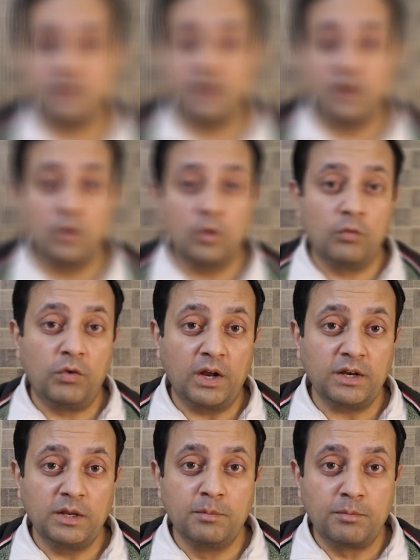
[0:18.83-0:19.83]
Now
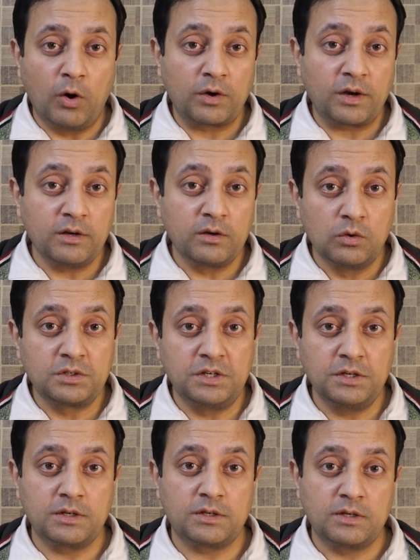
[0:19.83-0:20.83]
one important note
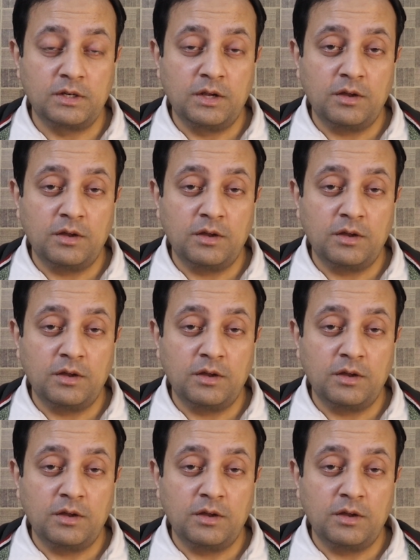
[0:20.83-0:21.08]
here.